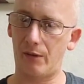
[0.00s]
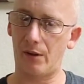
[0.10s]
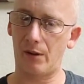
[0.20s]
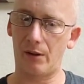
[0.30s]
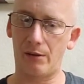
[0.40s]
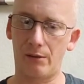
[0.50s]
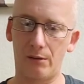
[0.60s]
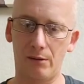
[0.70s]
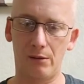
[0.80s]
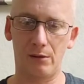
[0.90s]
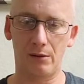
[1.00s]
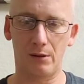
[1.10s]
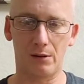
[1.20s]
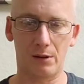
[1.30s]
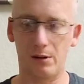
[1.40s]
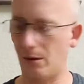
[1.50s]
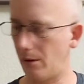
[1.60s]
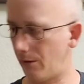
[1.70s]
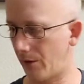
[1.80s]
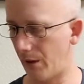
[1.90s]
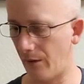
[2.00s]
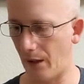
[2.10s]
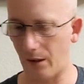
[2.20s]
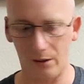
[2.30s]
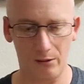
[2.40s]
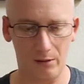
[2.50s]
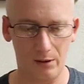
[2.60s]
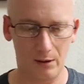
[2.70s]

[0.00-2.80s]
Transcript: Very cool. All right, I'll save that code.